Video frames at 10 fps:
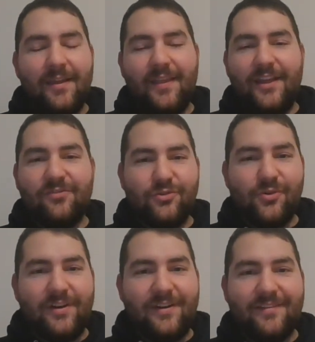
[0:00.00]
Thanks for
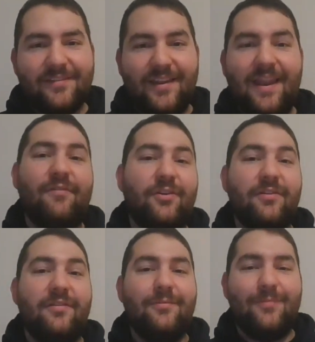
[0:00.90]
joining us, and have a
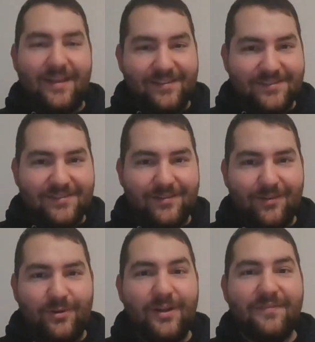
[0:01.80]
good rest
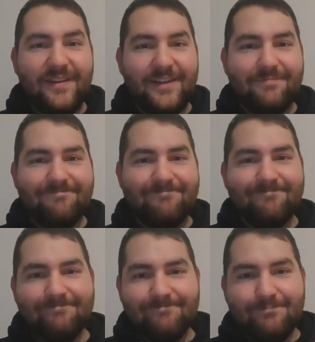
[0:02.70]
of your evening.
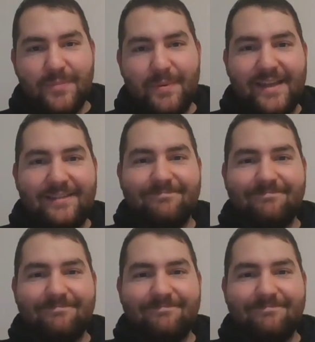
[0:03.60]
Bye.